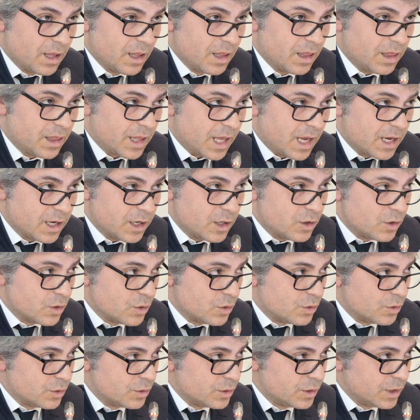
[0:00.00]
Thank
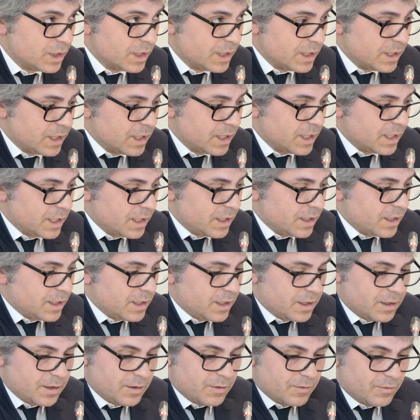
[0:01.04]
you
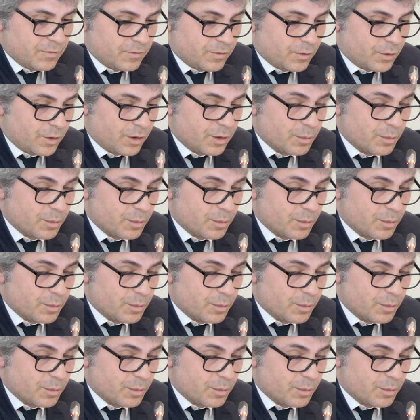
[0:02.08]
for